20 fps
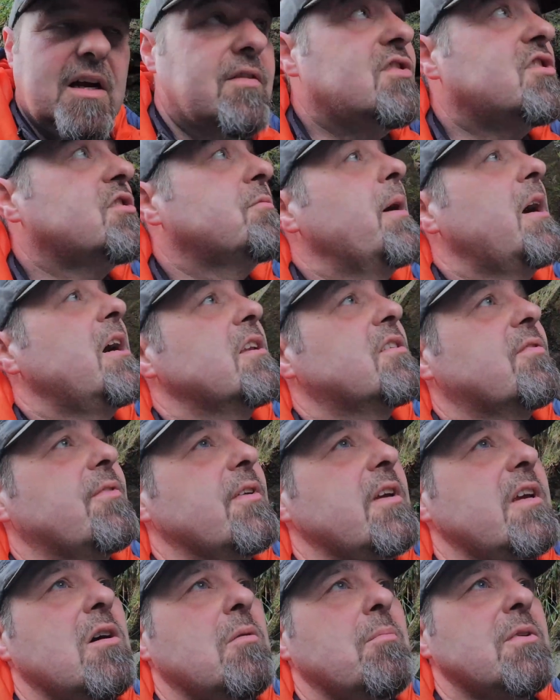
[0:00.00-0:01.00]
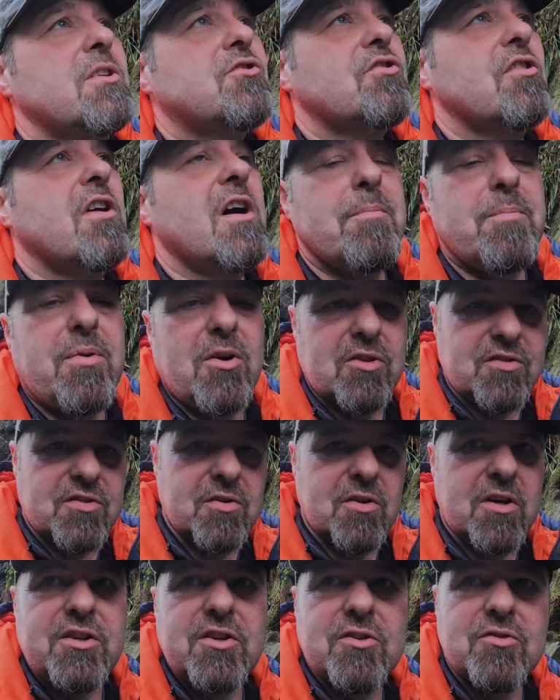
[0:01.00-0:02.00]
spiked feet on my tripod,
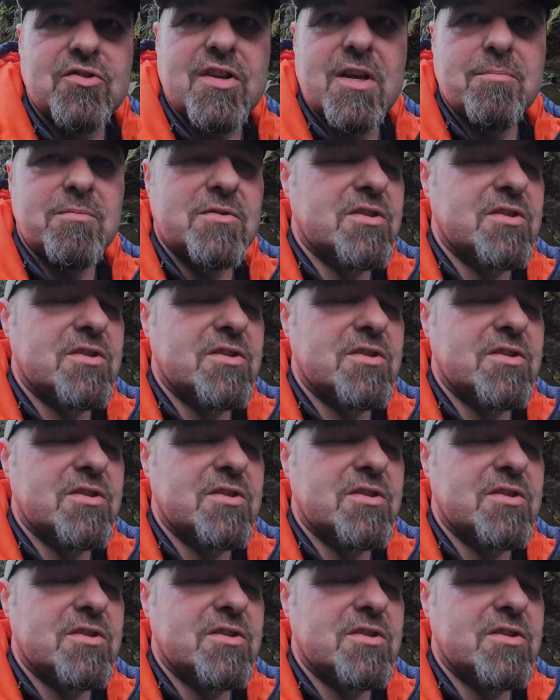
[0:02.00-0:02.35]
so I use them